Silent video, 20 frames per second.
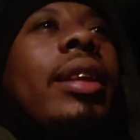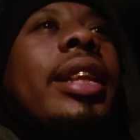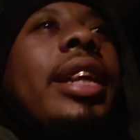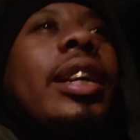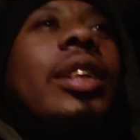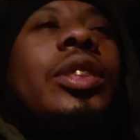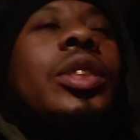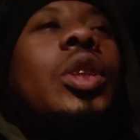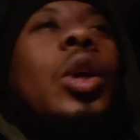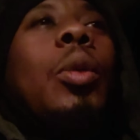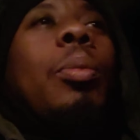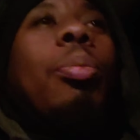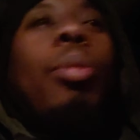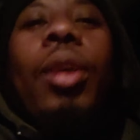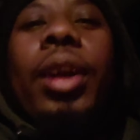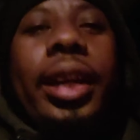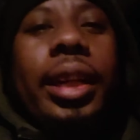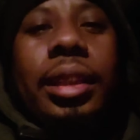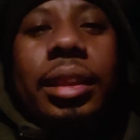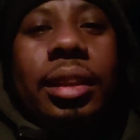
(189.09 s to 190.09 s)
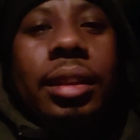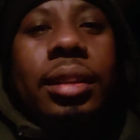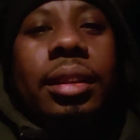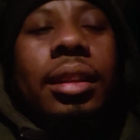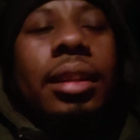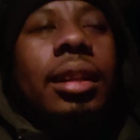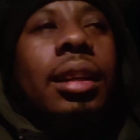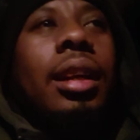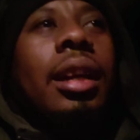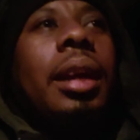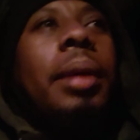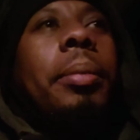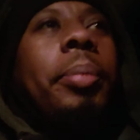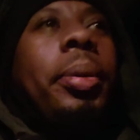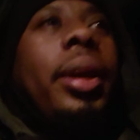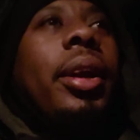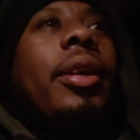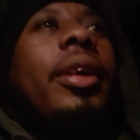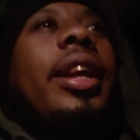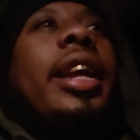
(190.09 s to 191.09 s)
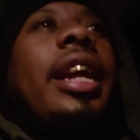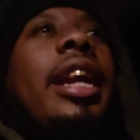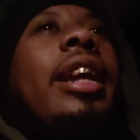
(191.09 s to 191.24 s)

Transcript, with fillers: There's no breaks. Period.